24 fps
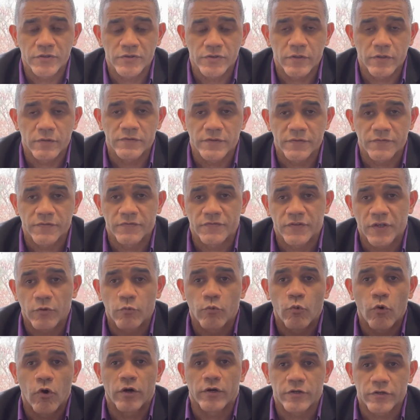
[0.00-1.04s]
terms of if they
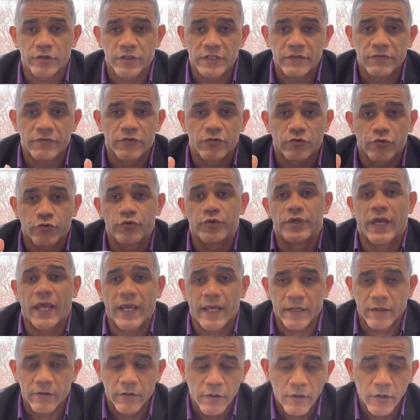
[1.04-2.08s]
want to even
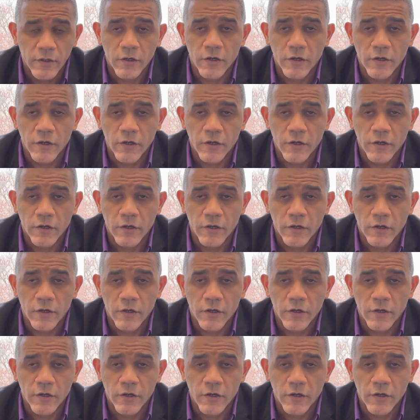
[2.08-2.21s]
create